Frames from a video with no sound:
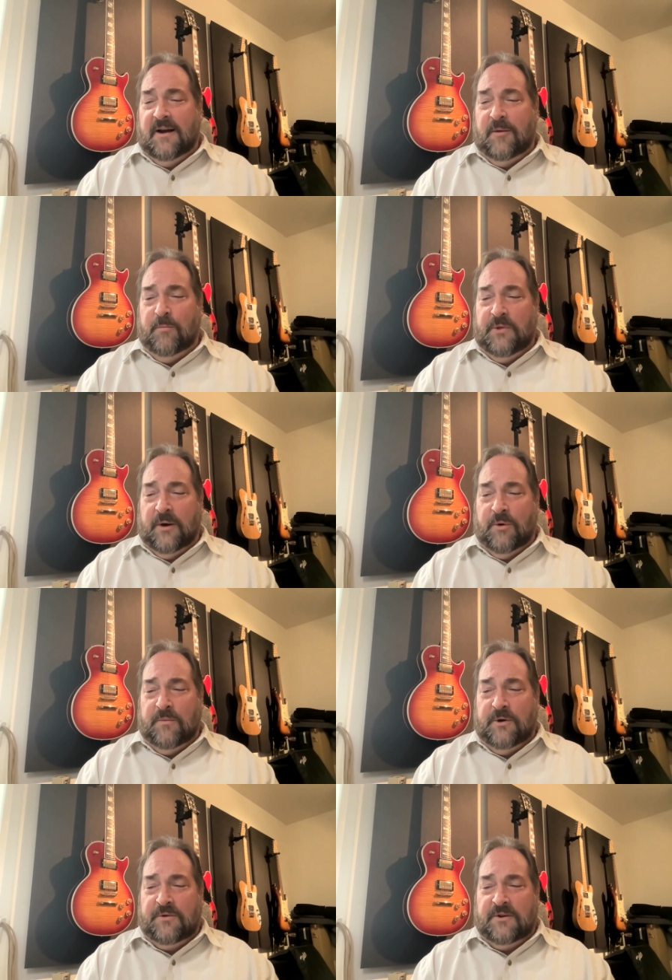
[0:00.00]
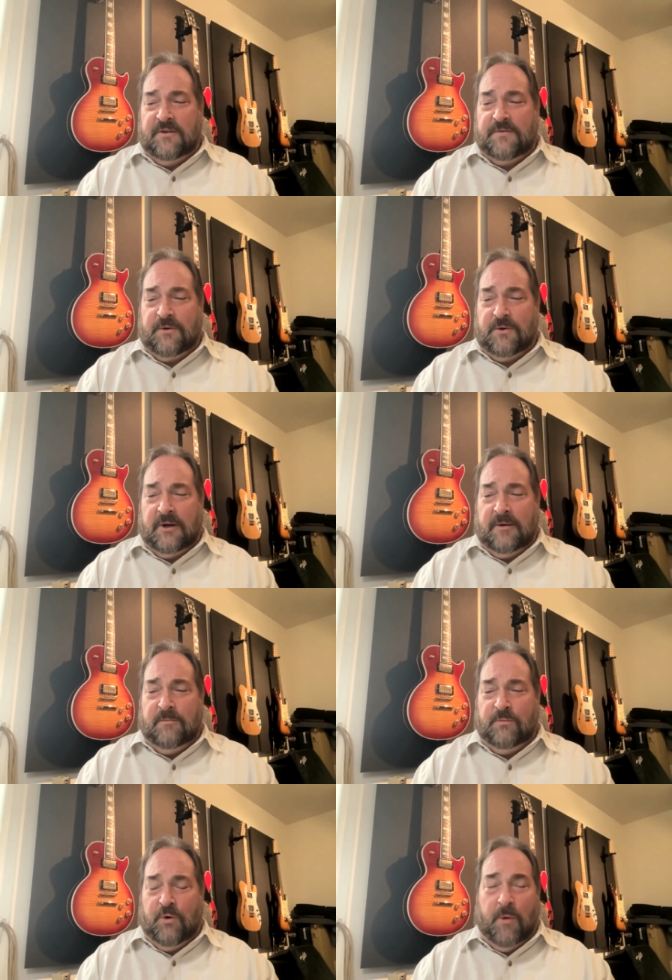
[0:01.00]
Um, they were using us for
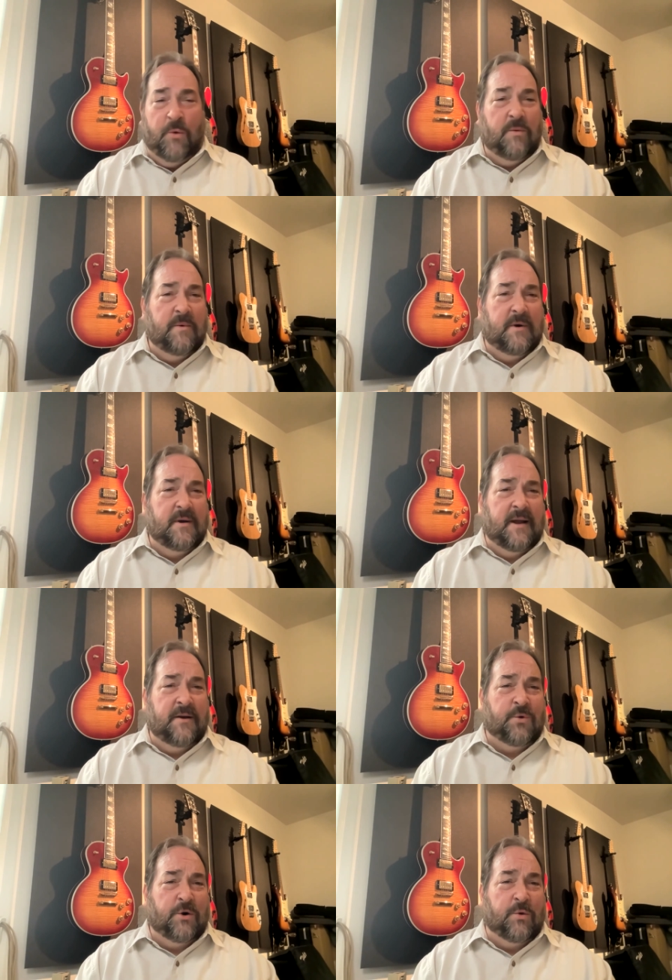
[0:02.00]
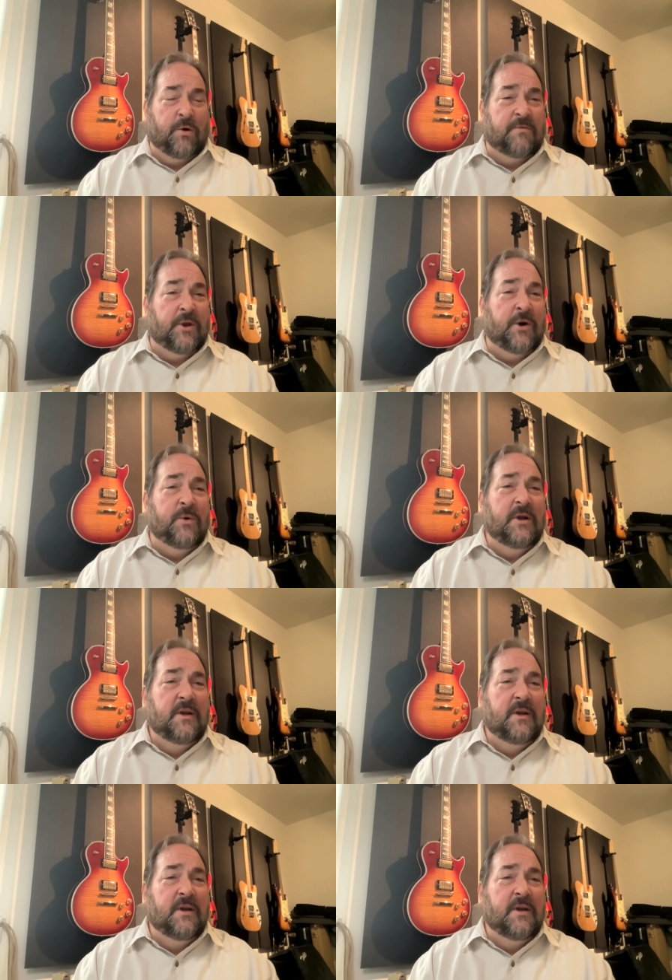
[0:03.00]
um, remote editorial workflow